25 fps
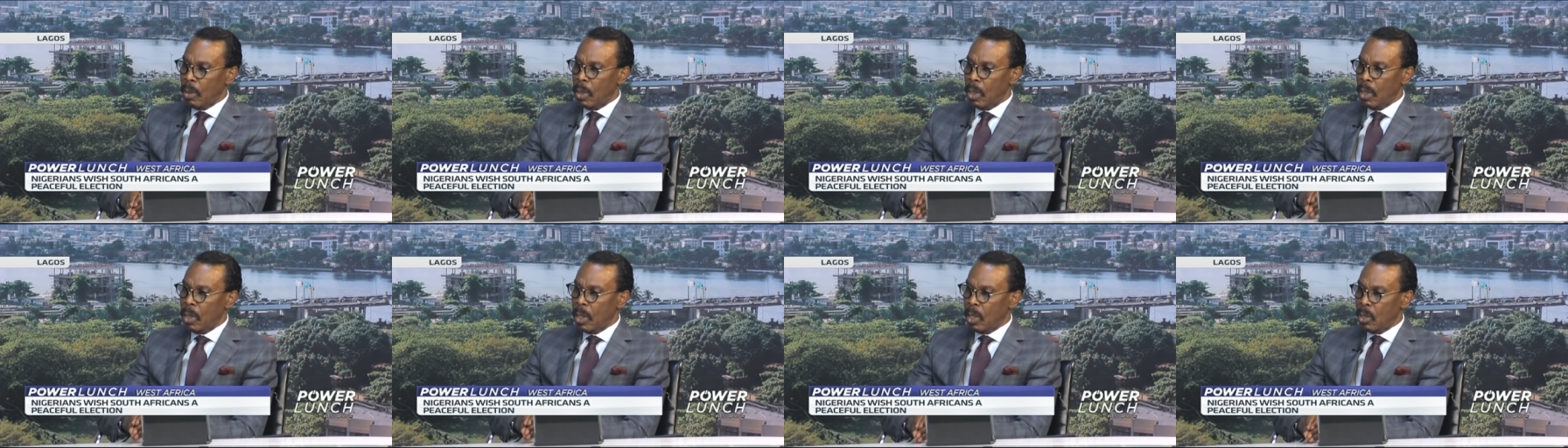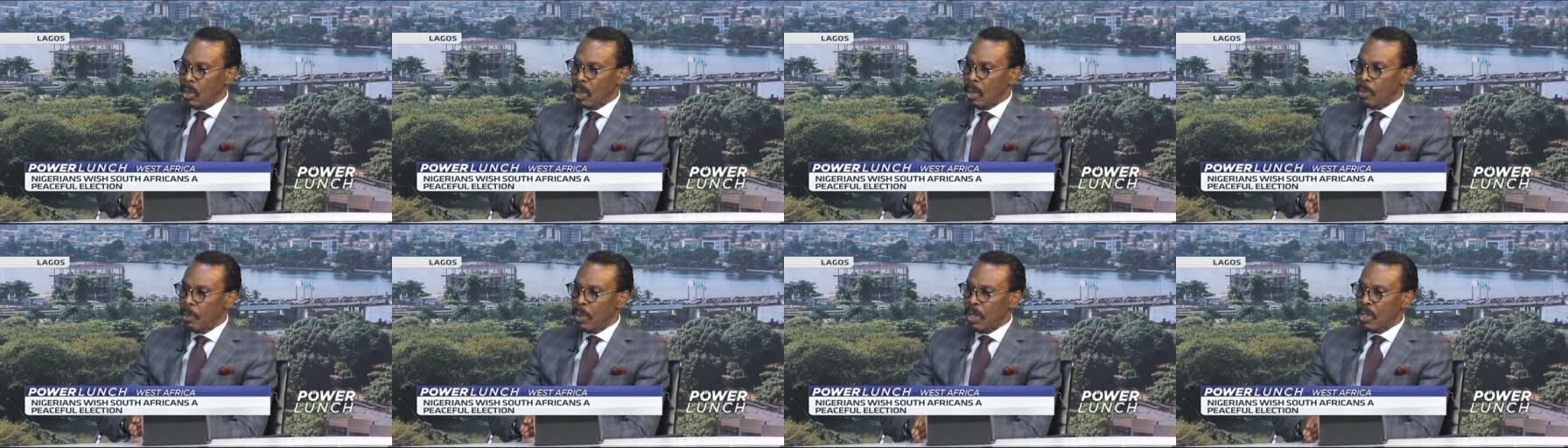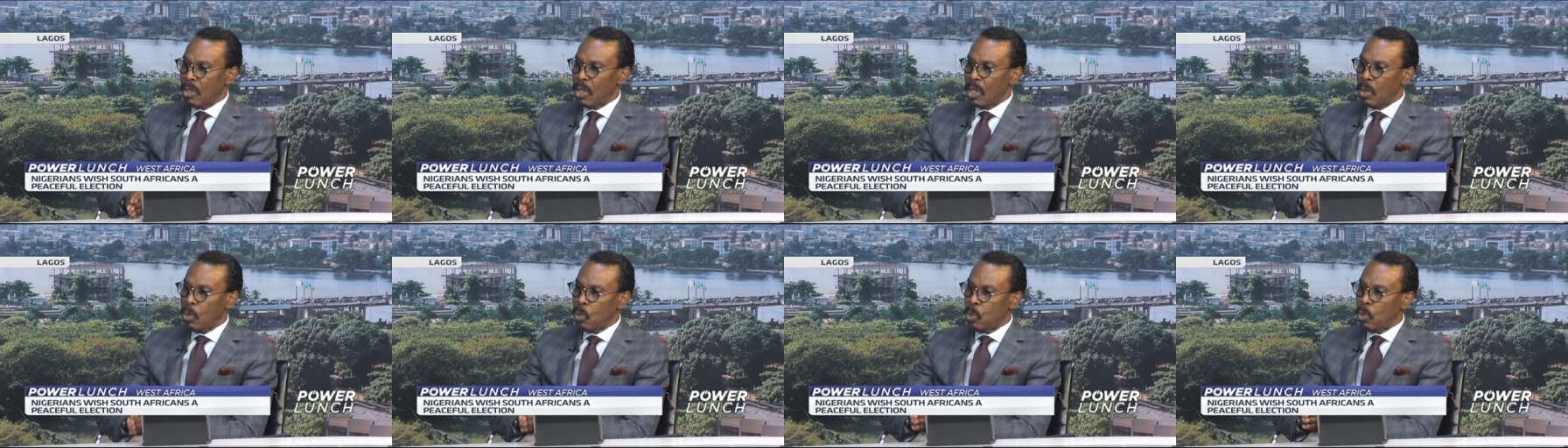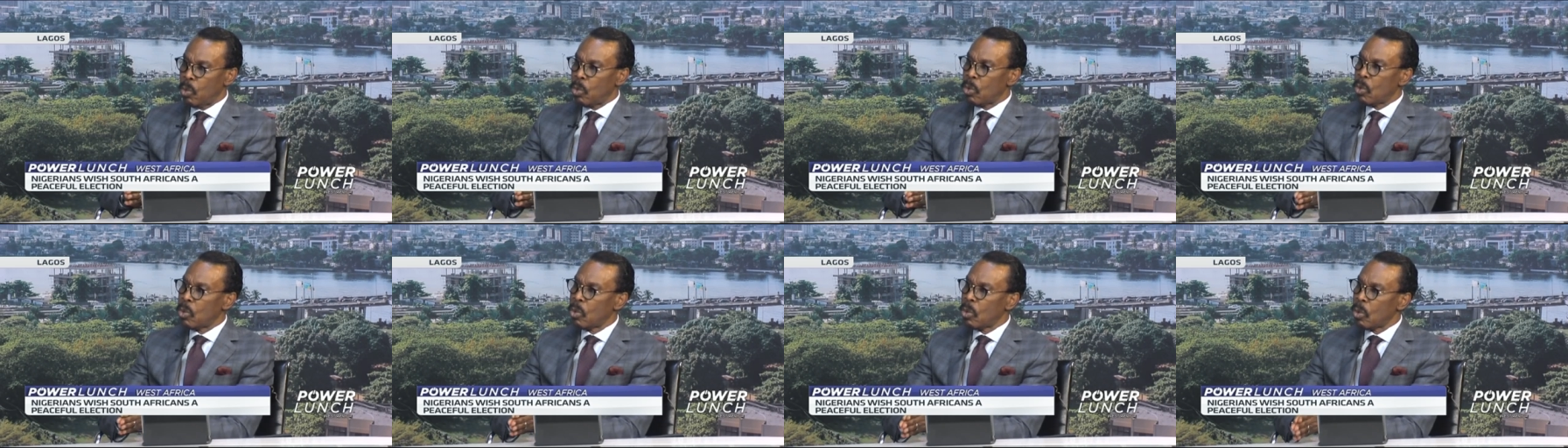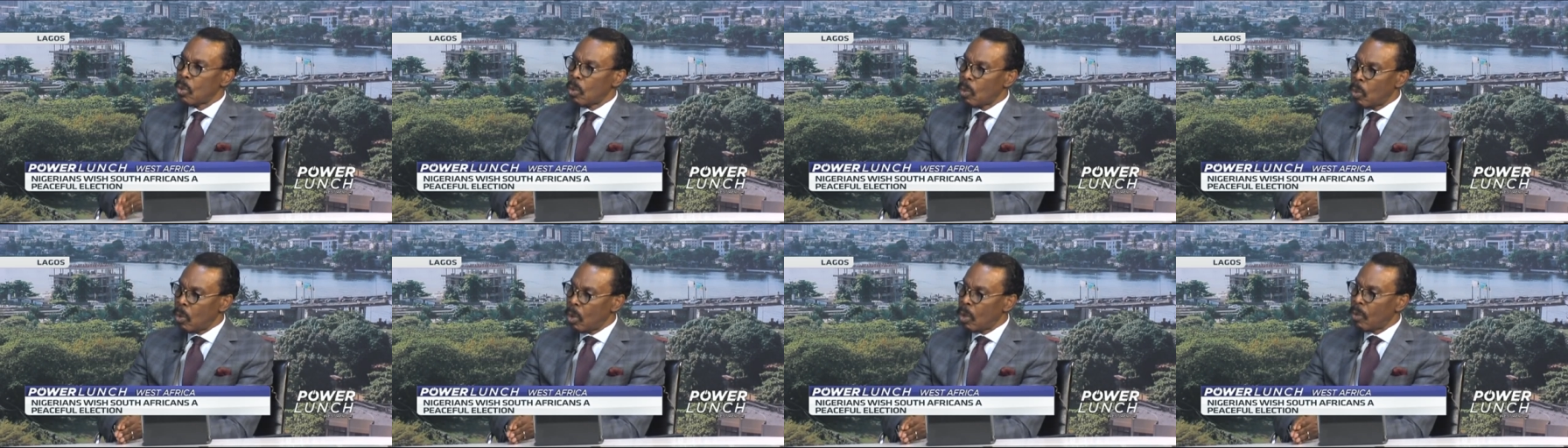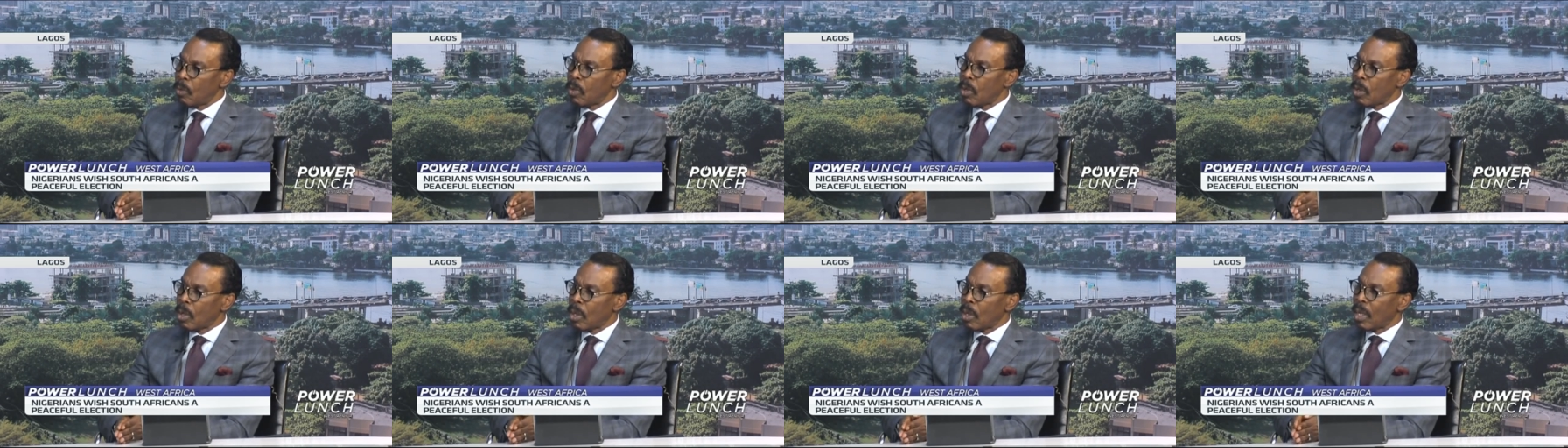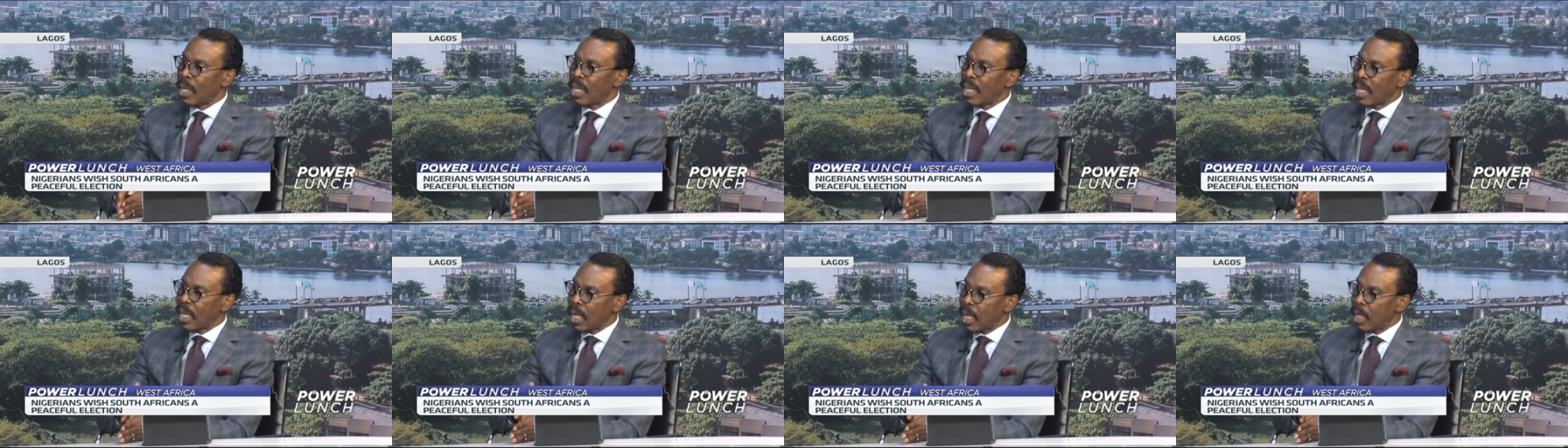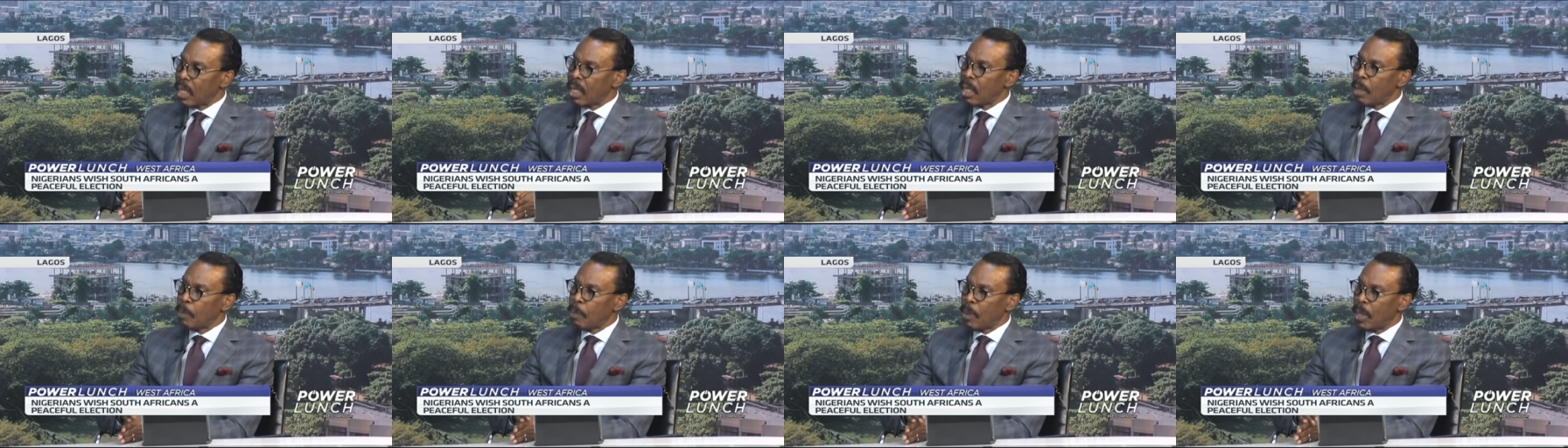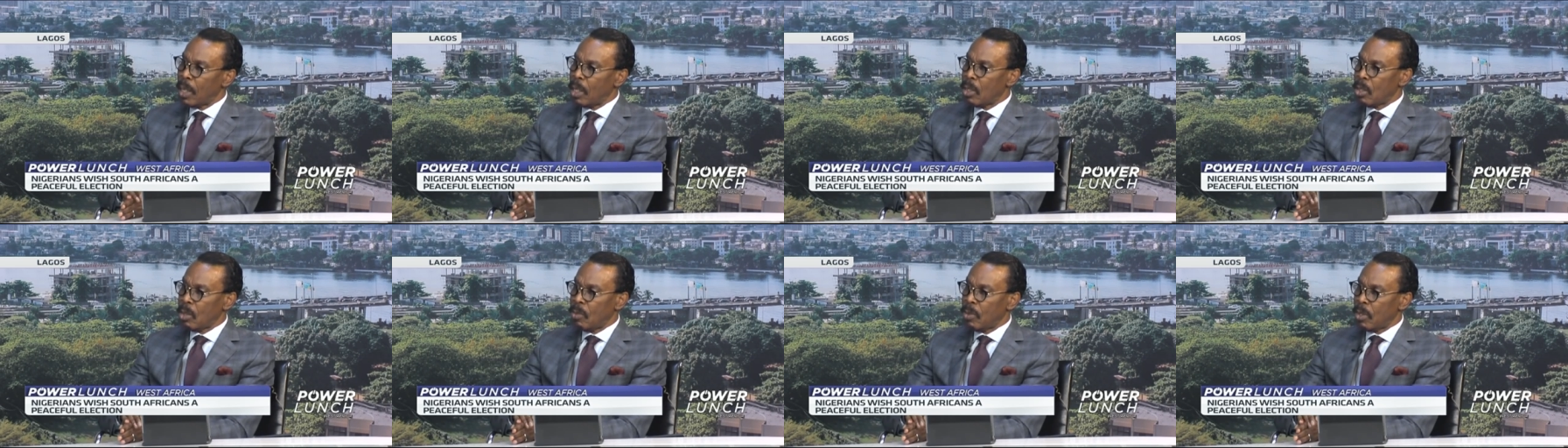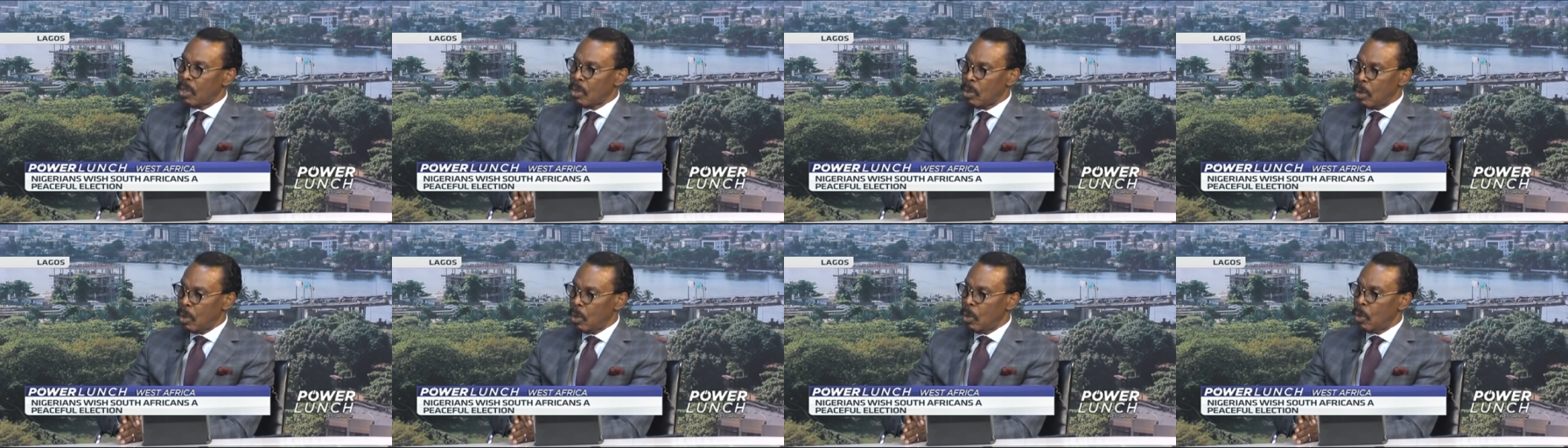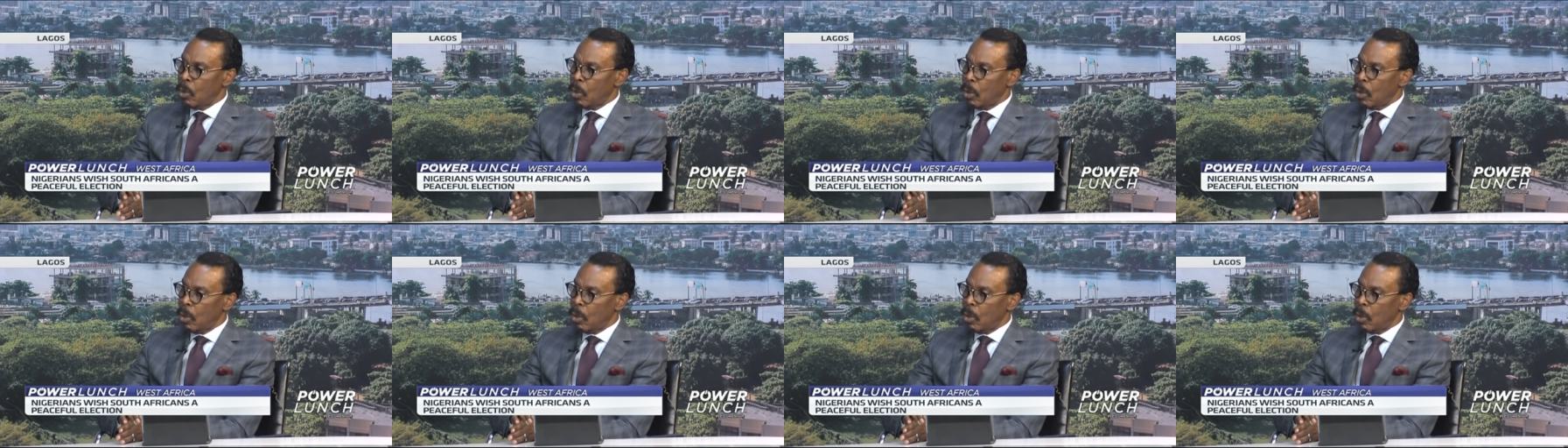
a Nigerian president who's one of the cardinal pillars of his